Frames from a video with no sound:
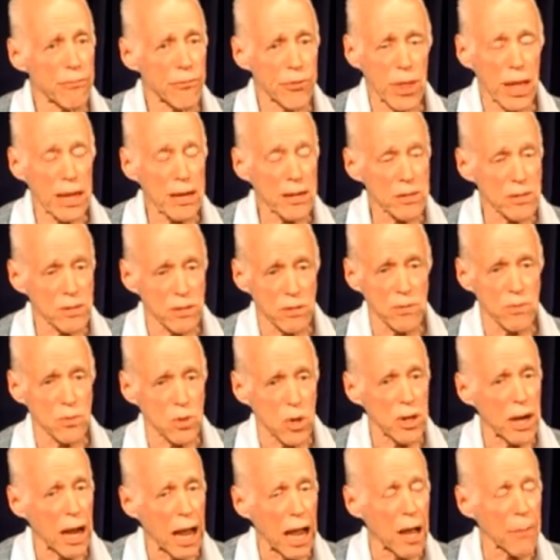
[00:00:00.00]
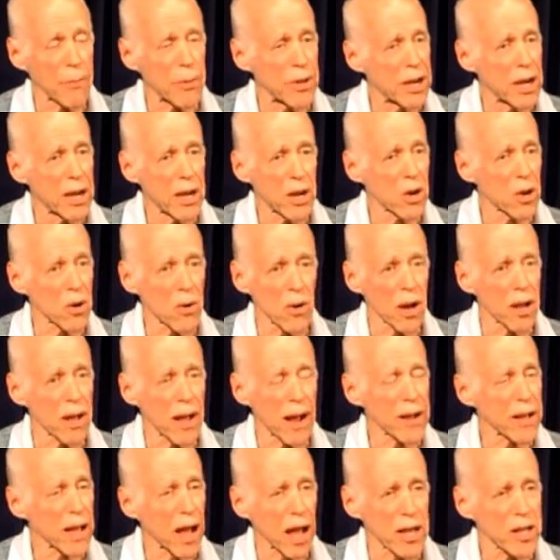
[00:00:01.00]
Things could happen here.
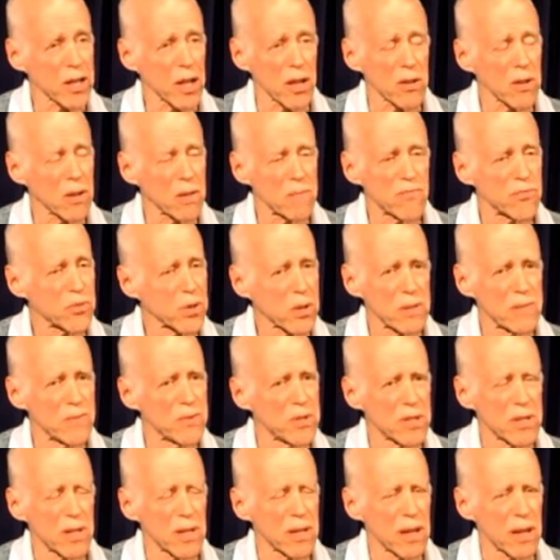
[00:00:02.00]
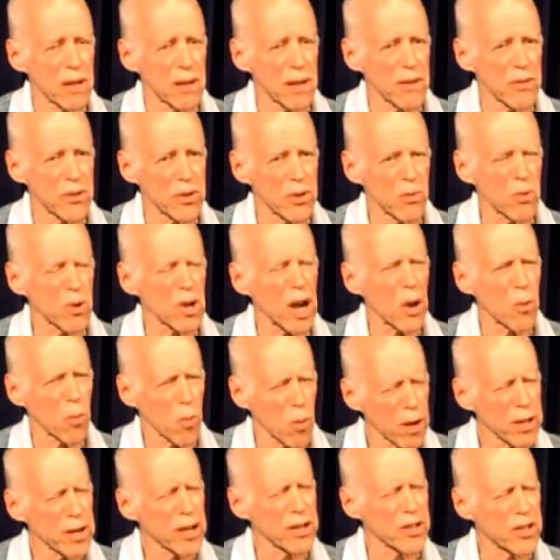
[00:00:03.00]
I could do what I
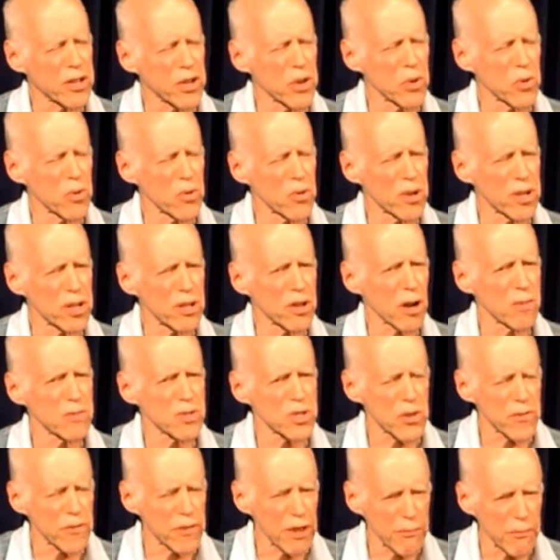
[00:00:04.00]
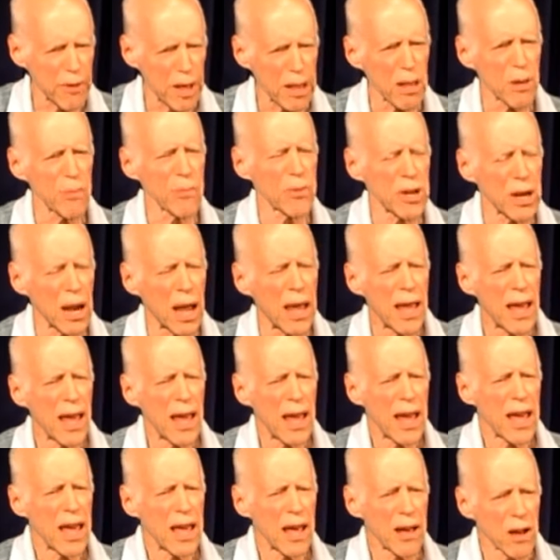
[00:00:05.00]
wanted to in terms of development
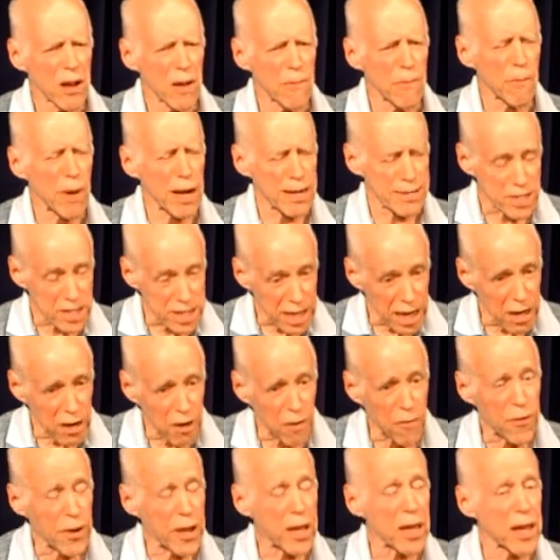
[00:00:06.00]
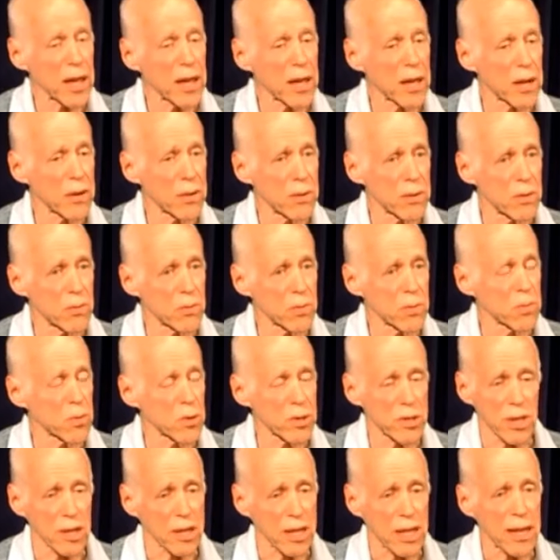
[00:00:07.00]
myself and
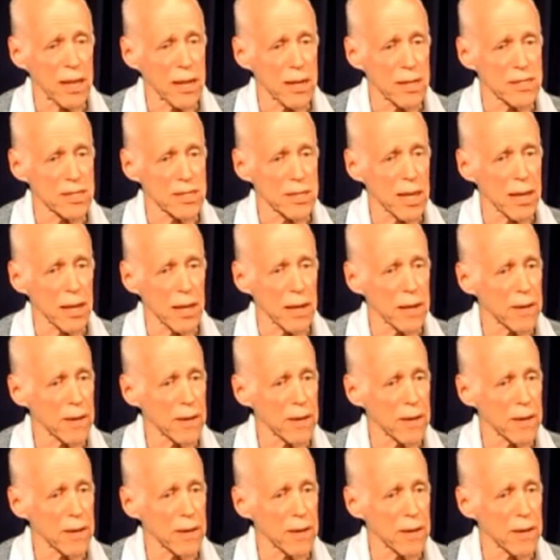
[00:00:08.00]
with the kids.